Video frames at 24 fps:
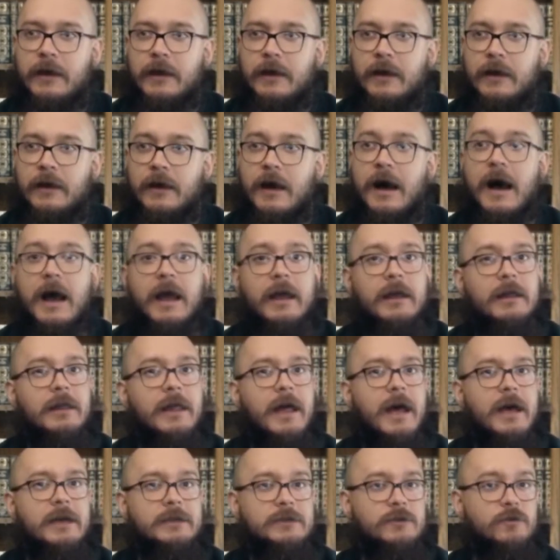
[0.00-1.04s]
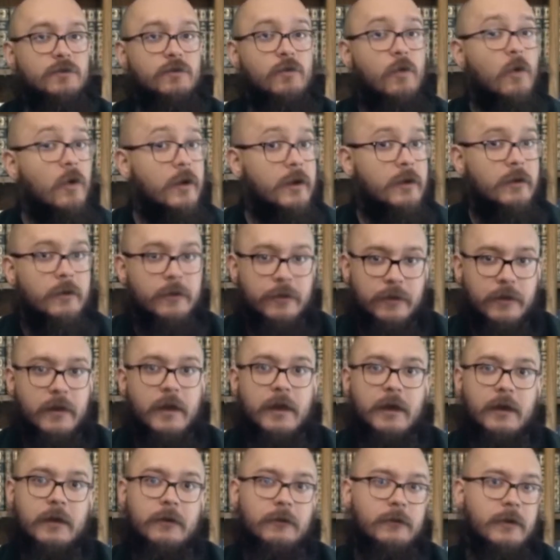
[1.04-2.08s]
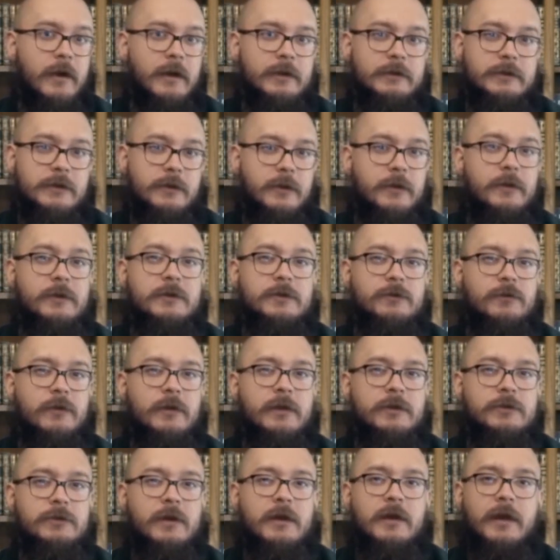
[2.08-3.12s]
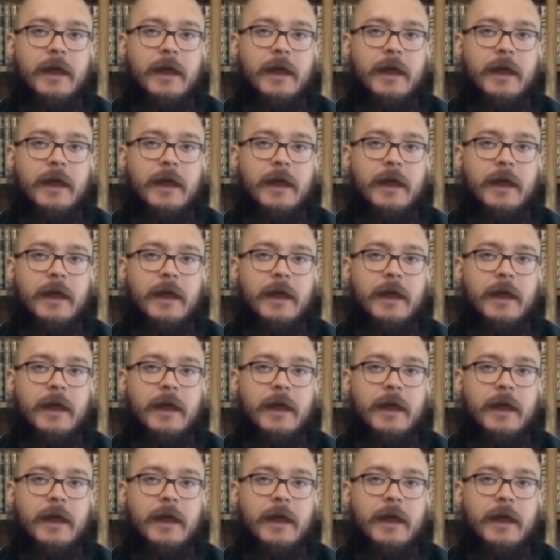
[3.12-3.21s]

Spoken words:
a high-class royal thing, right? So he was really trying